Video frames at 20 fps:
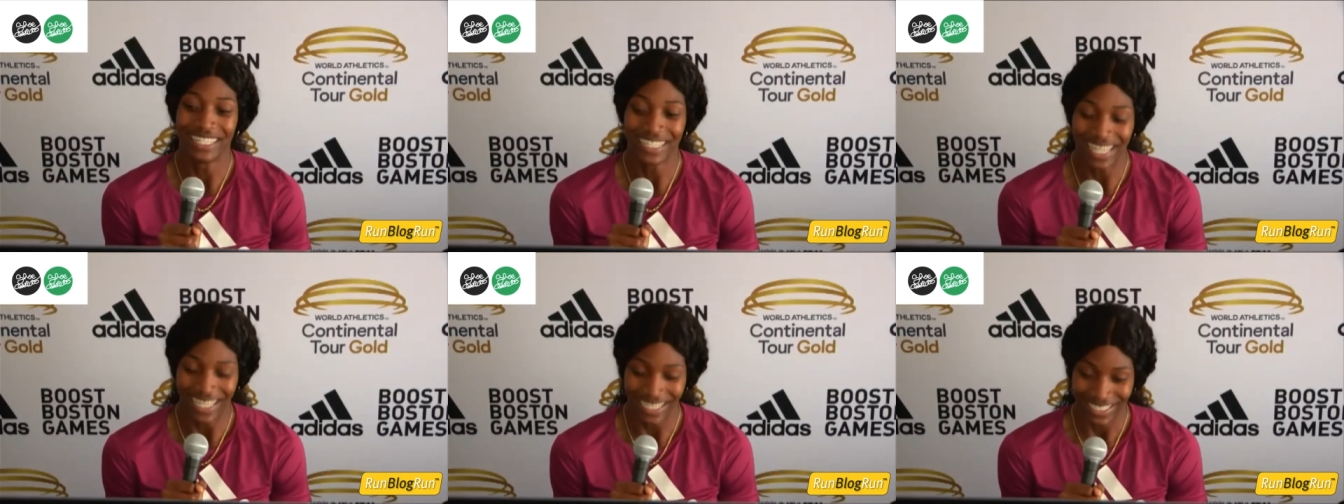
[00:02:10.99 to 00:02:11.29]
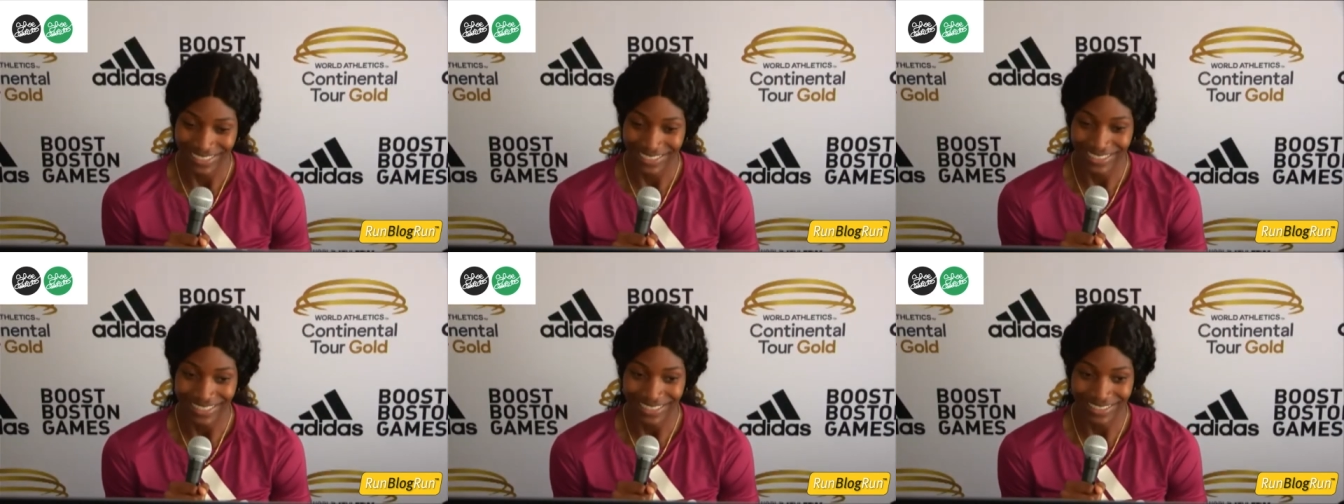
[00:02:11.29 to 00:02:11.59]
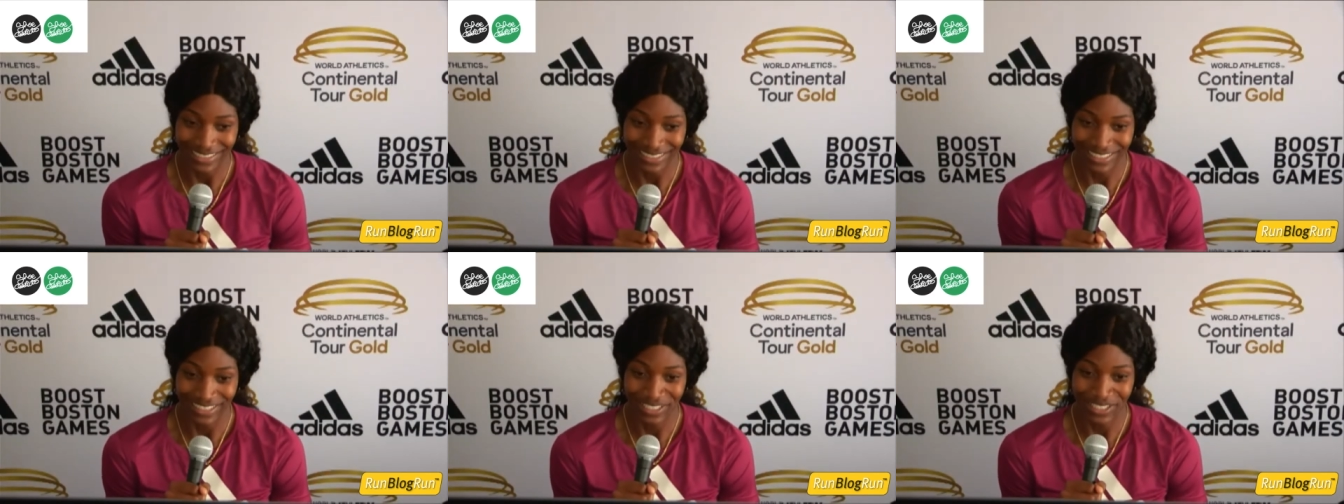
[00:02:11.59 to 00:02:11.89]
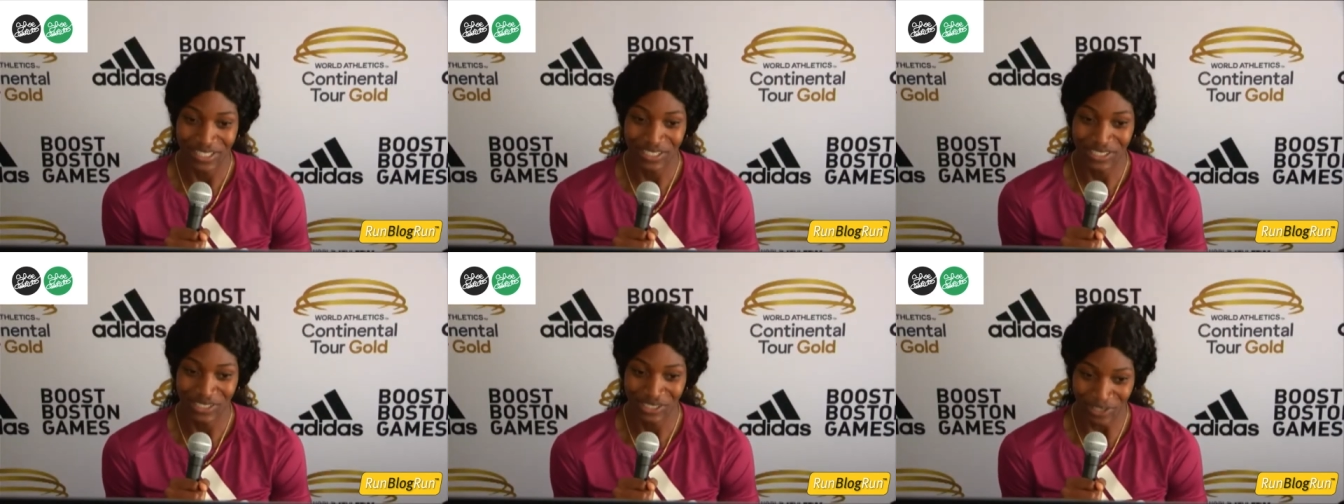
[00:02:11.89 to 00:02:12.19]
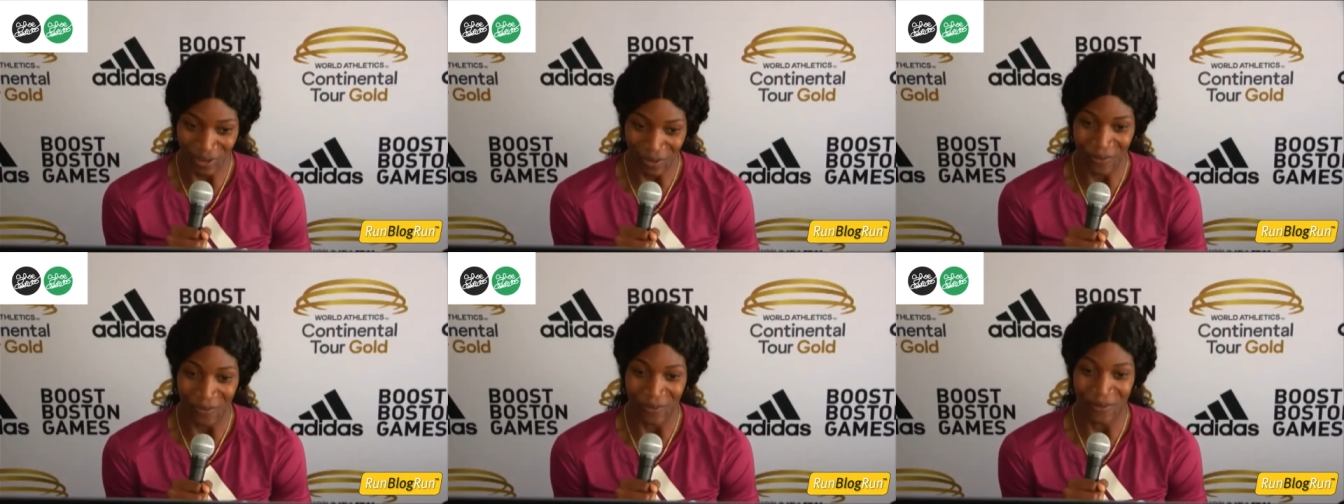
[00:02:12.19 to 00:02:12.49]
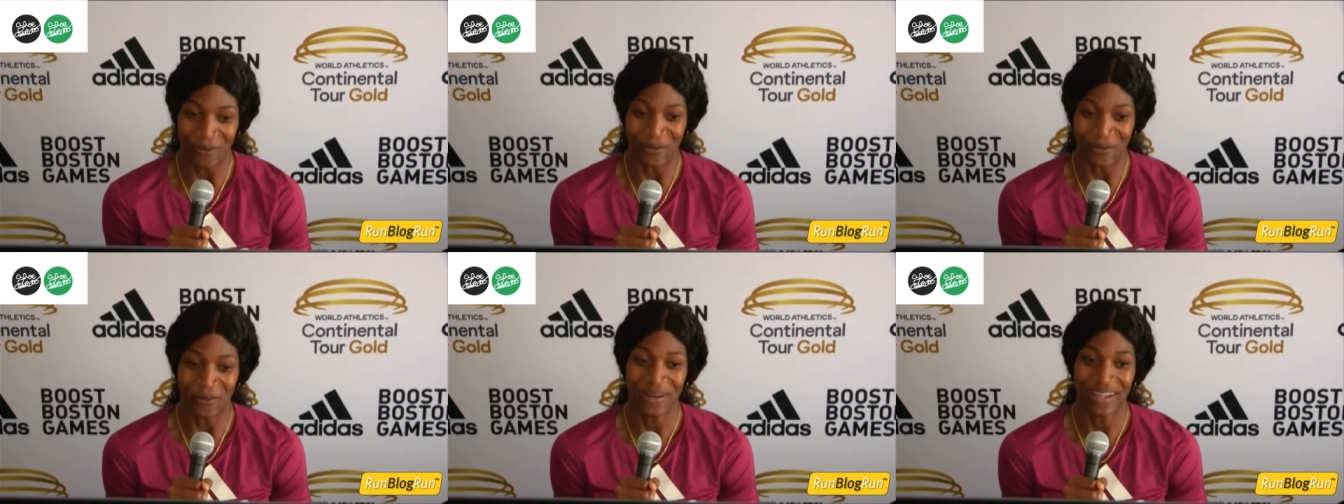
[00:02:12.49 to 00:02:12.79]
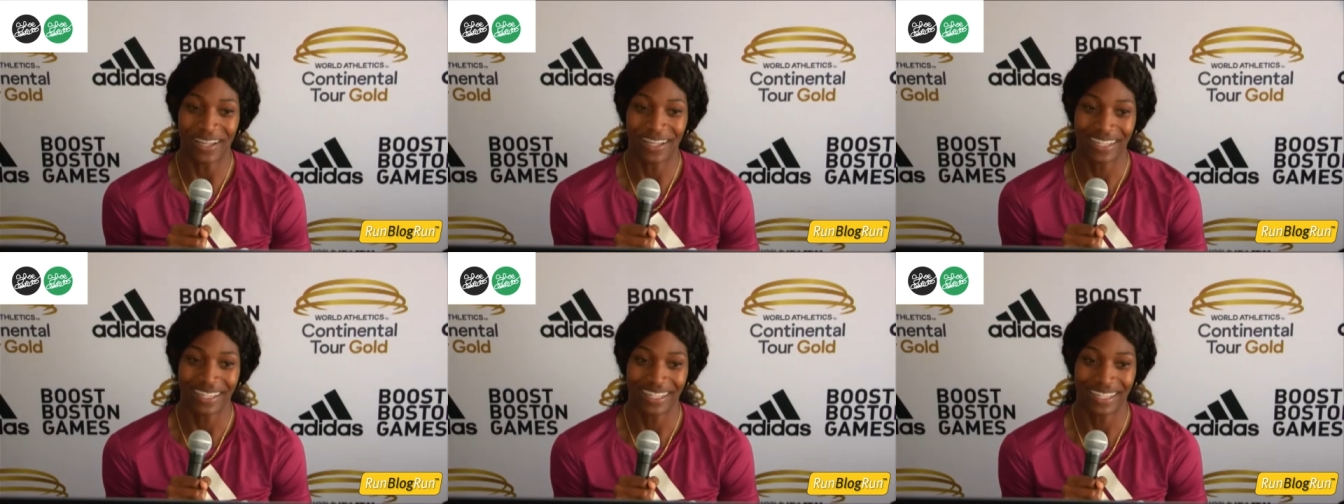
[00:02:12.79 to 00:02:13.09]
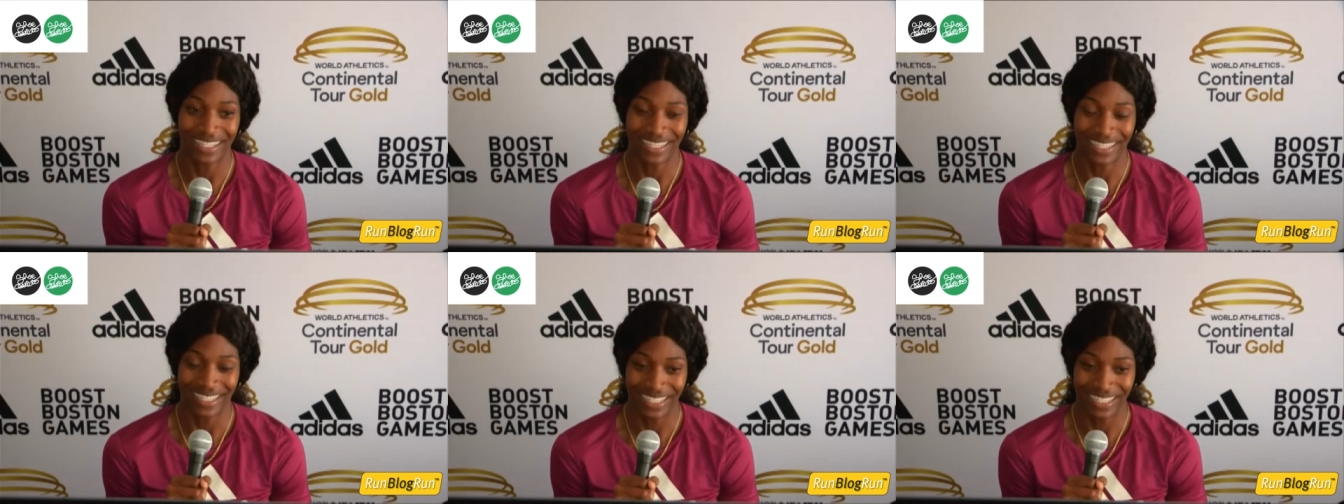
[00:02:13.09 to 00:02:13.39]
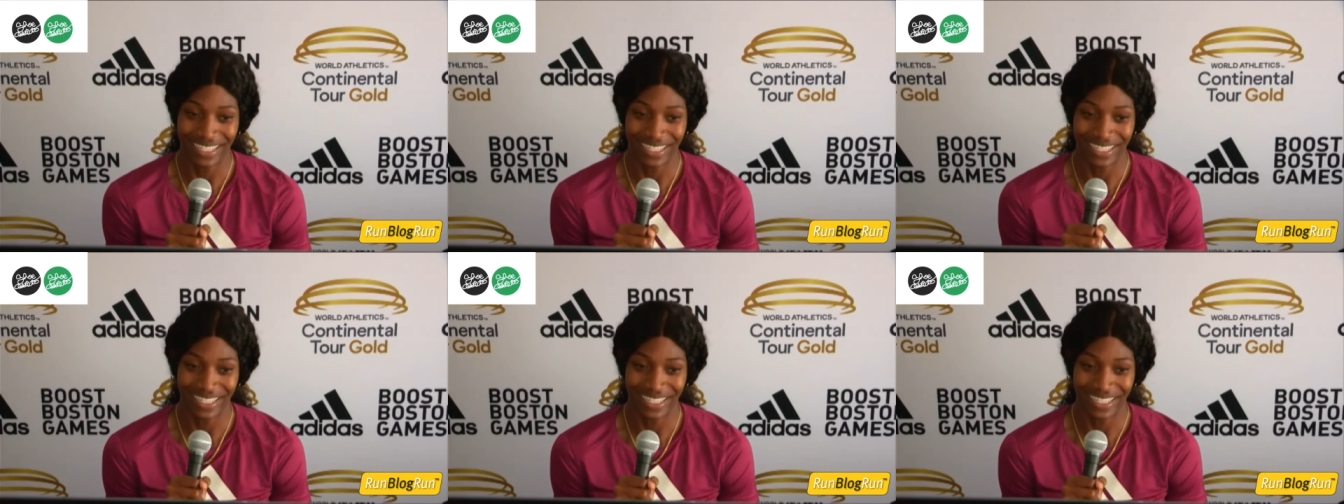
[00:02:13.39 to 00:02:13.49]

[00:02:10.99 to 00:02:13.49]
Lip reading: next season, so just